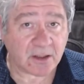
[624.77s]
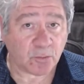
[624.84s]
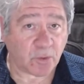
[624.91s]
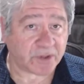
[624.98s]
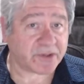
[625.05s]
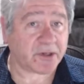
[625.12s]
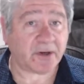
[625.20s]

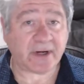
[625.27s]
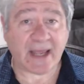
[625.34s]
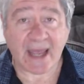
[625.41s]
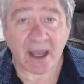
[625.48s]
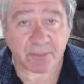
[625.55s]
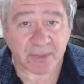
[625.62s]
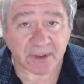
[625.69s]
what's going to
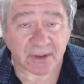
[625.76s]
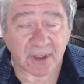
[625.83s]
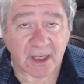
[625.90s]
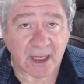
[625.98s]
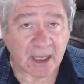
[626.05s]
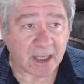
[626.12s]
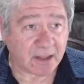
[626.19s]
happen,
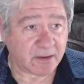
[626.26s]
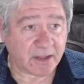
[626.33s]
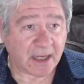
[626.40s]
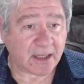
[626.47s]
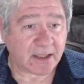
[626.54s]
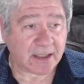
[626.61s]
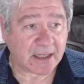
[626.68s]

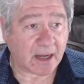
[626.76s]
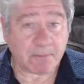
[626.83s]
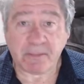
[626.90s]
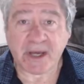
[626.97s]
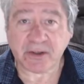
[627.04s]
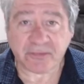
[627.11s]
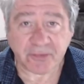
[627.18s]
then I'm
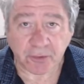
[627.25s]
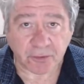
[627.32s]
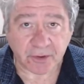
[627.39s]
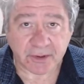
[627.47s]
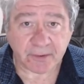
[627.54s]
better for it.